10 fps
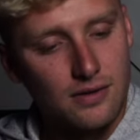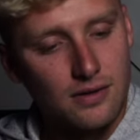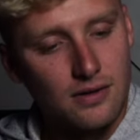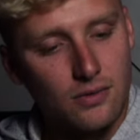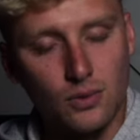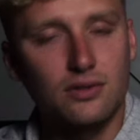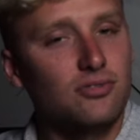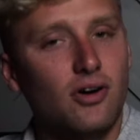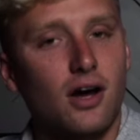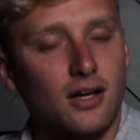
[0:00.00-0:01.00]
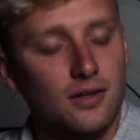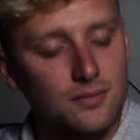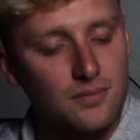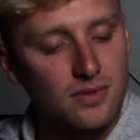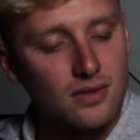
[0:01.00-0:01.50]
what the fuck?
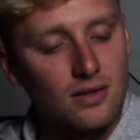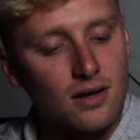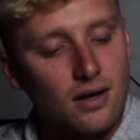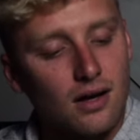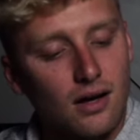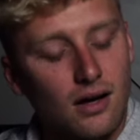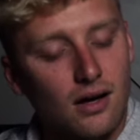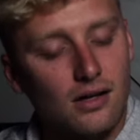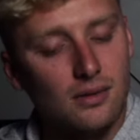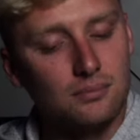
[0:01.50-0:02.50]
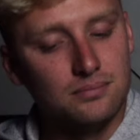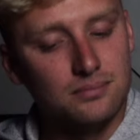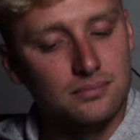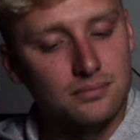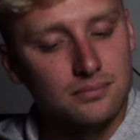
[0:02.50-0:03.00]

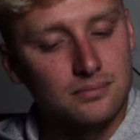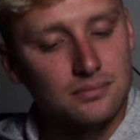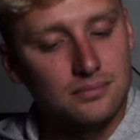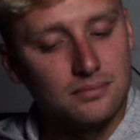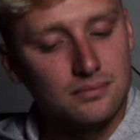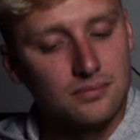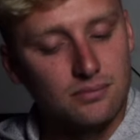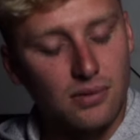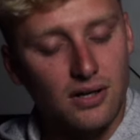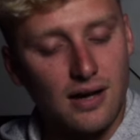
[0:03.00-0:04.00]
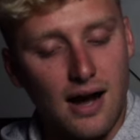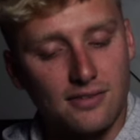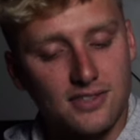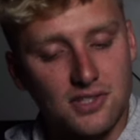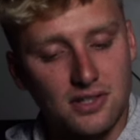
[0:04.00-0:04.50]
But
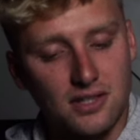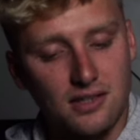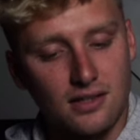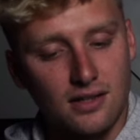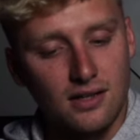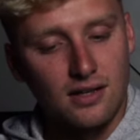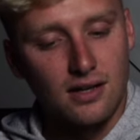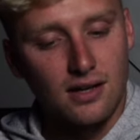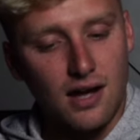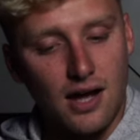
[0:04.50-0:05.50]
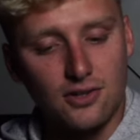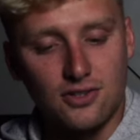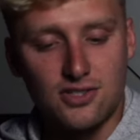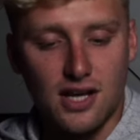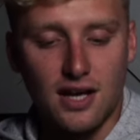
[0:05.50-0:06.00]
obviously, I
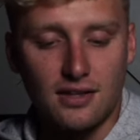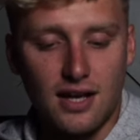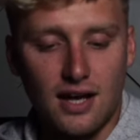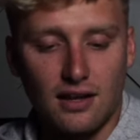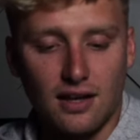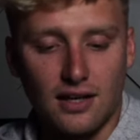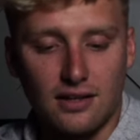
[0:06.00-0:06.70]
understand that, like,